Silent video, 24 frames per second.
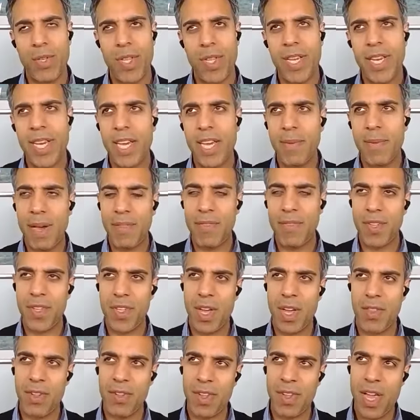thinking about this
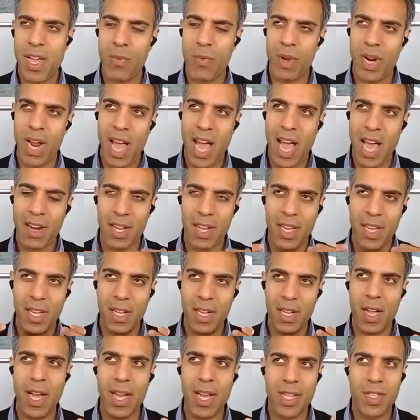the other day when I had a
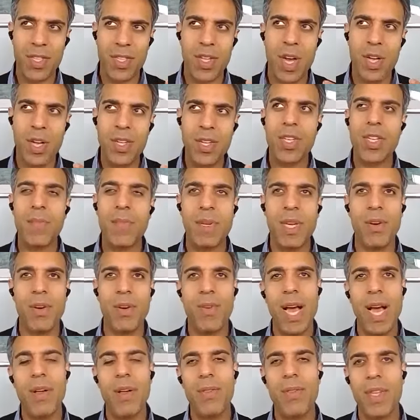client ask me
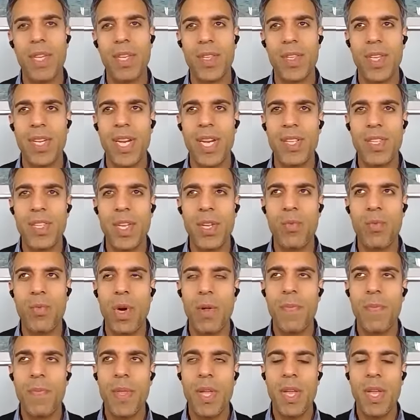around this, and I said,
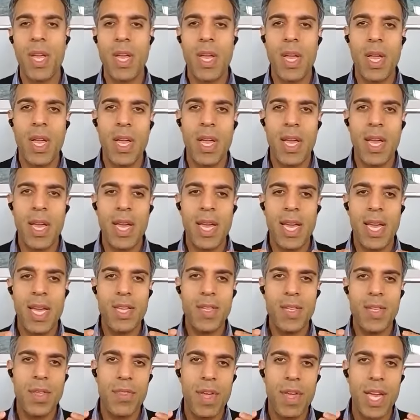well,
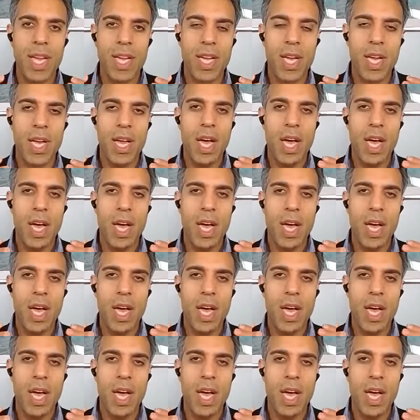here's the thing.